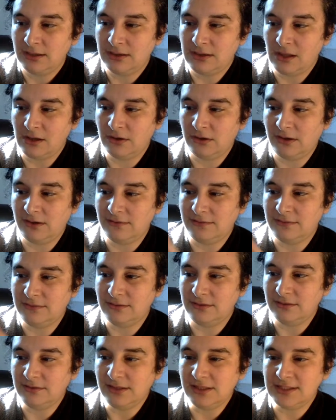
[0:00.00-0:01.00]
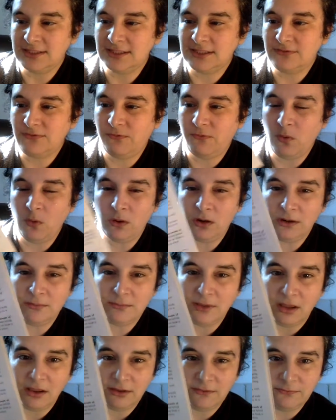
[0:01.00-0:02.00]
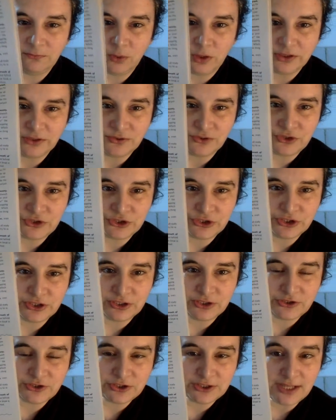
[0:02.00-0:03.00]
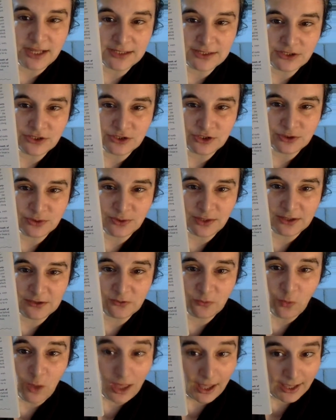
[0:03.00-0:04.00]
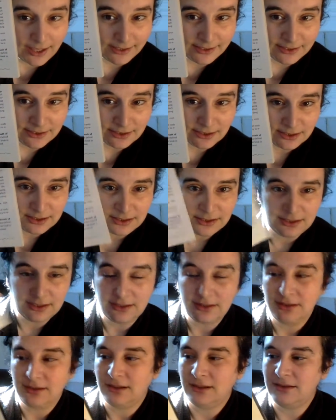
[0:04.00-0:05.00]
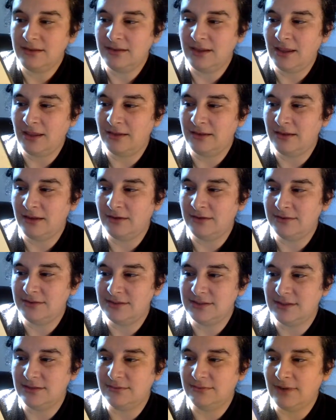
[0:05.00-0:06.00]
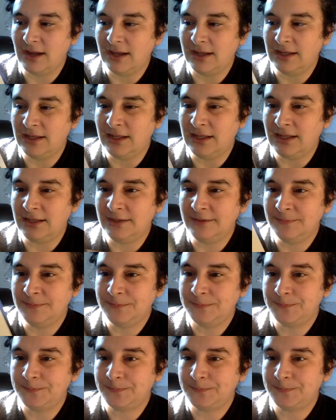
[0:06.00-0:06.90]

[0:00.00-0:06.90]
There is the list form of what you should and should not do and why. And then there's the writing